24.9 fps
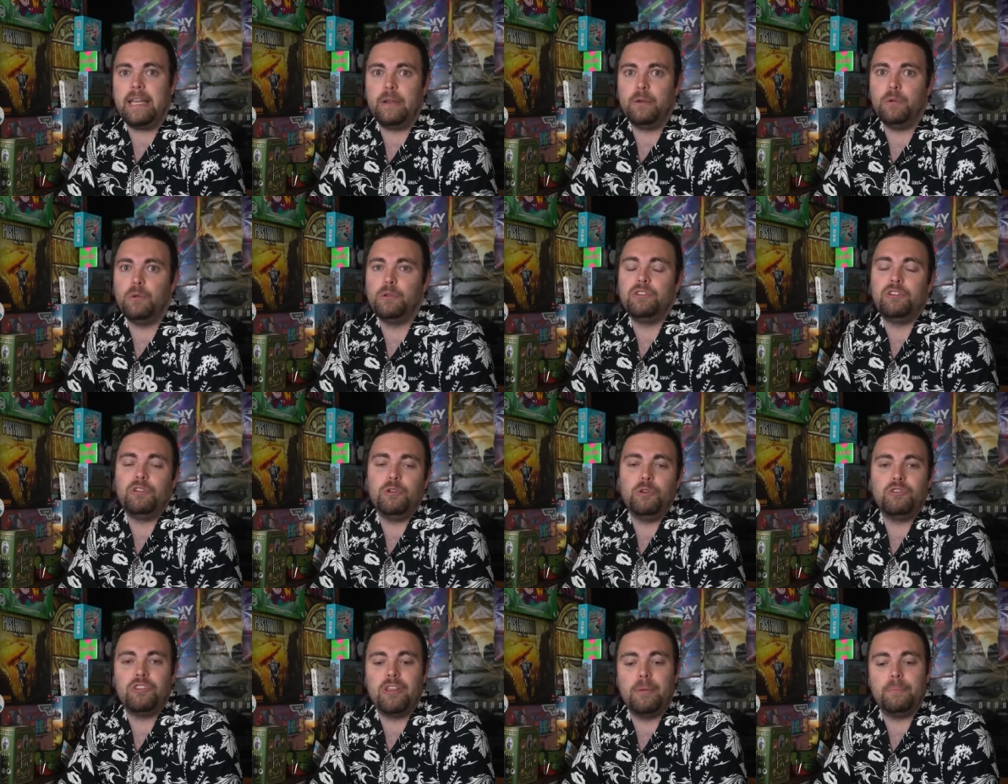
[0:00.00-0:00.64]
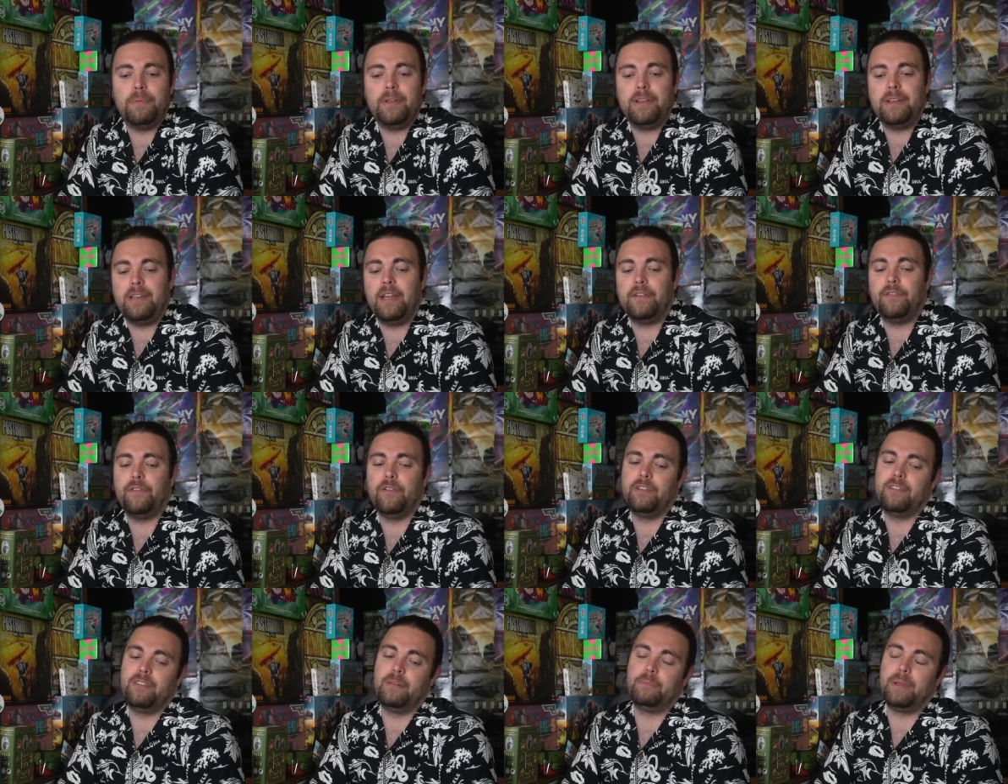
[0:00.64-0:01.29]
and it will do something
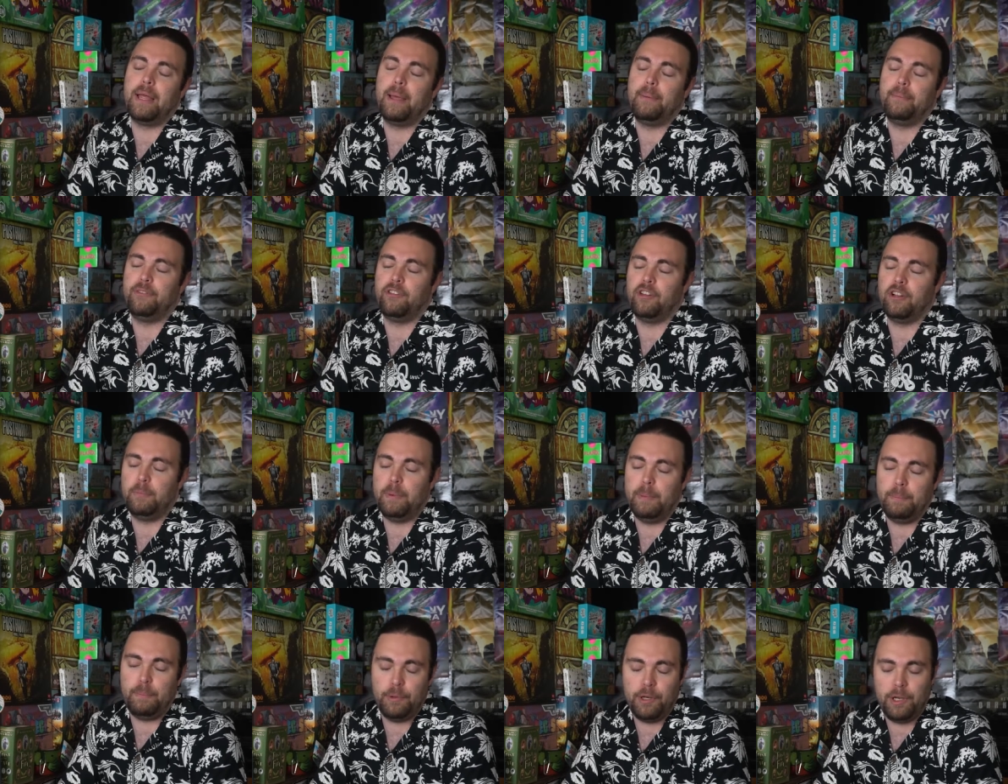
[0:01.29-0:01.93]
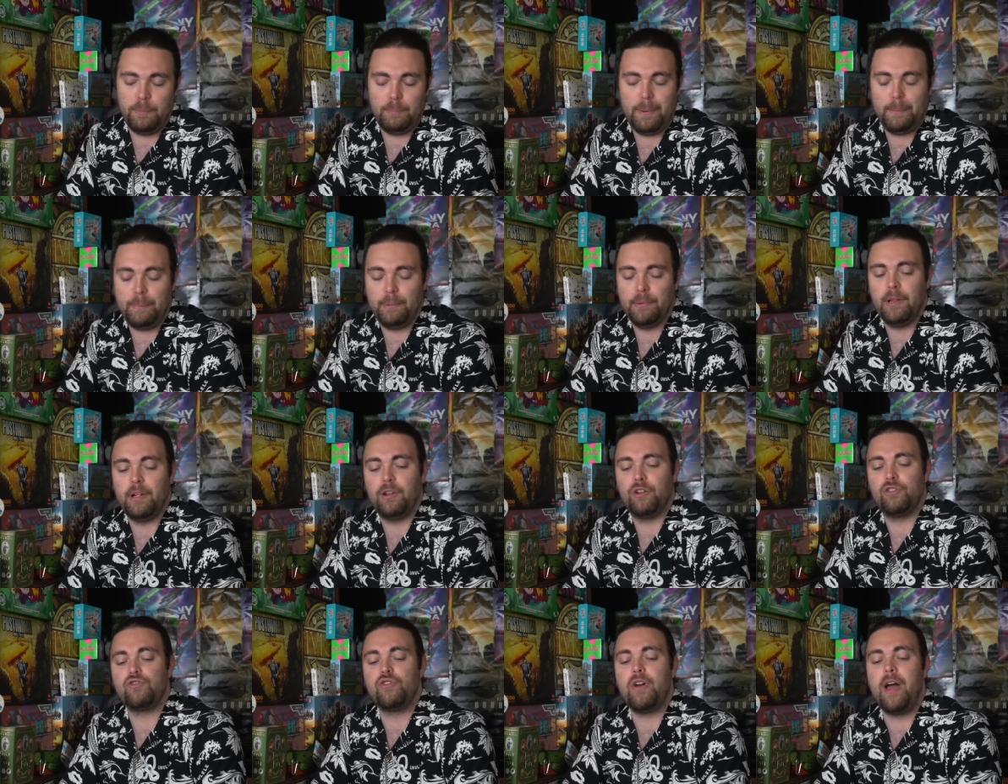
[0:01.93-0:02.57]
different. Sometimes it'll be putting people
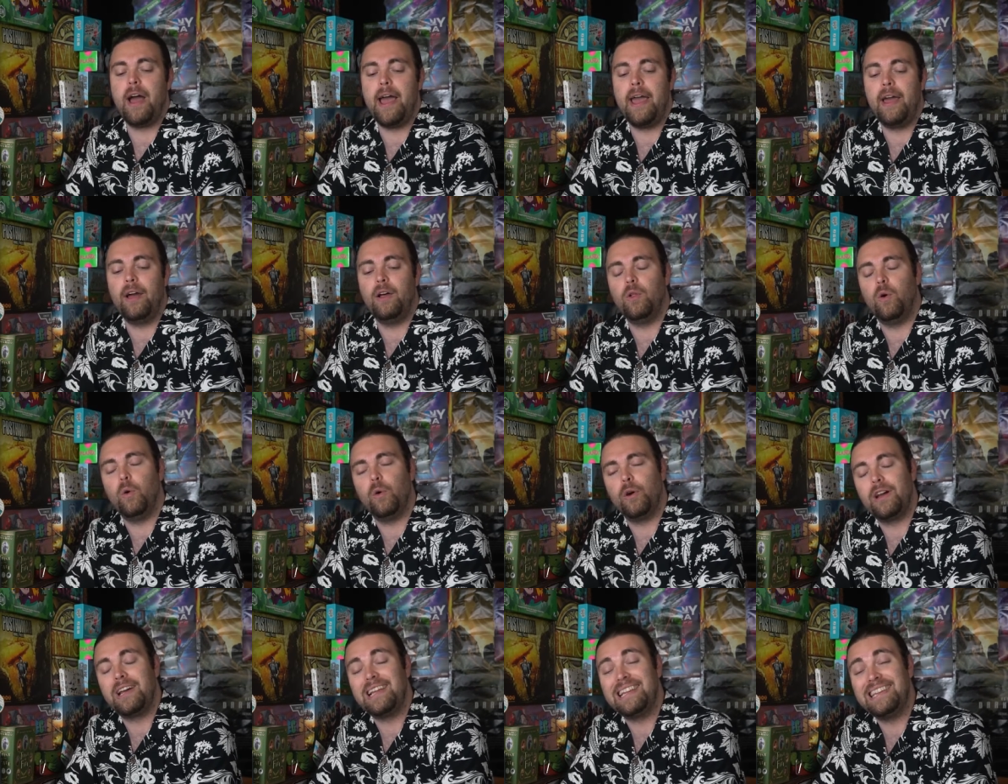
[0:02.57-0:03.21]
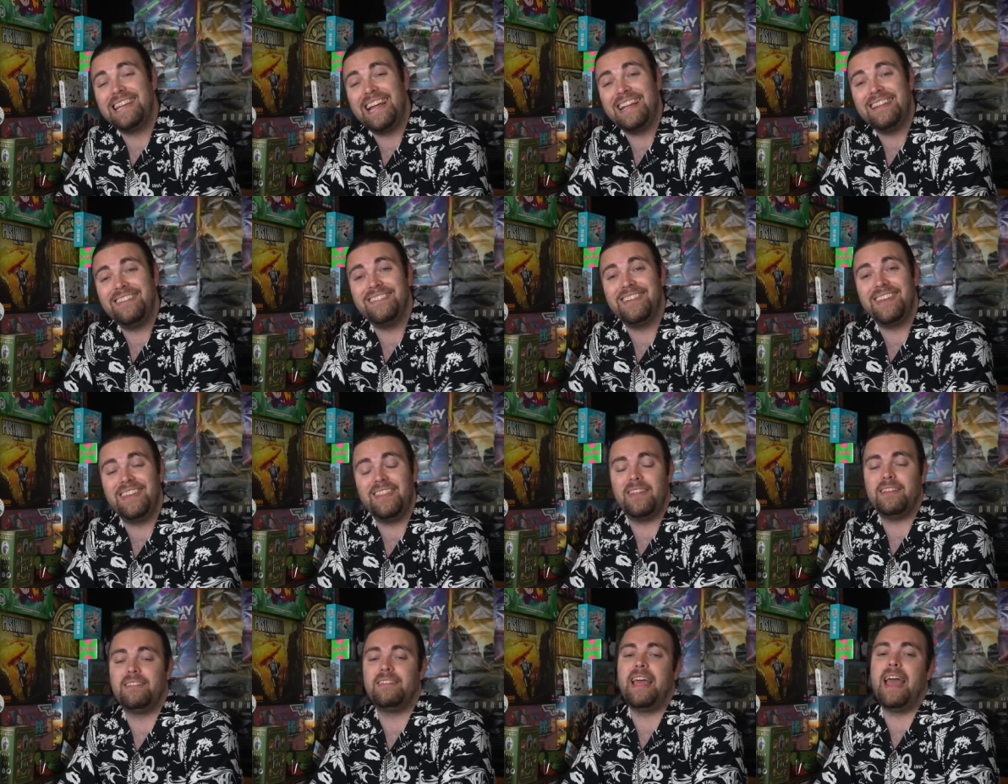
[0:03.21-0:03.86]
on trial or
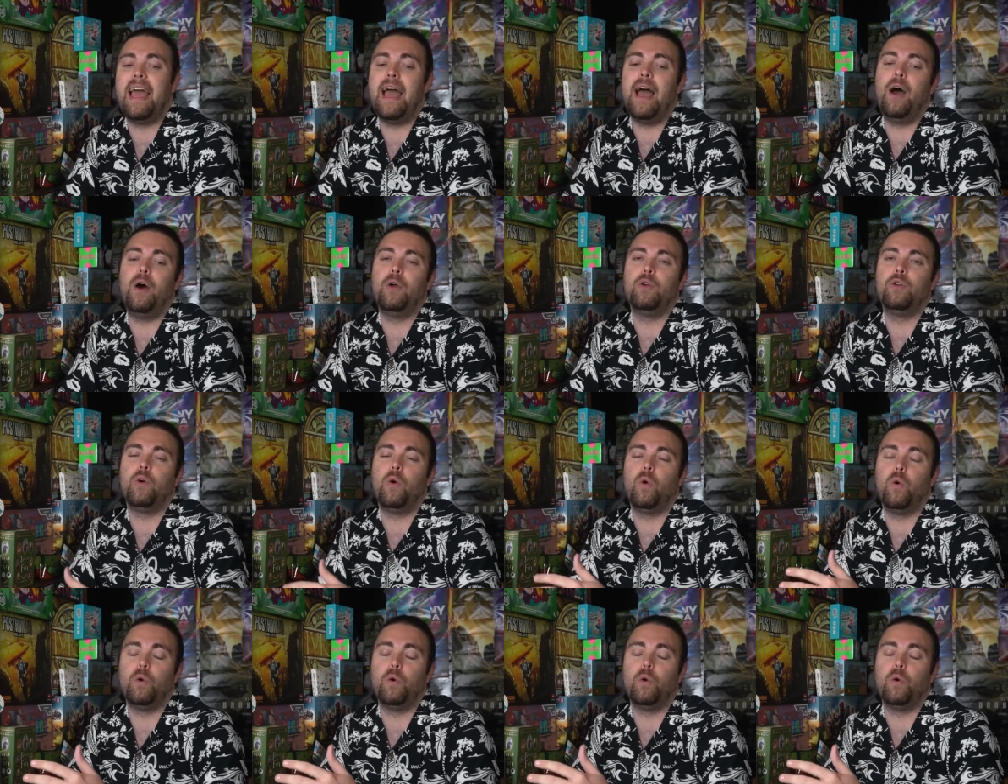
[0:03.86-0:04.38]
cleansing the town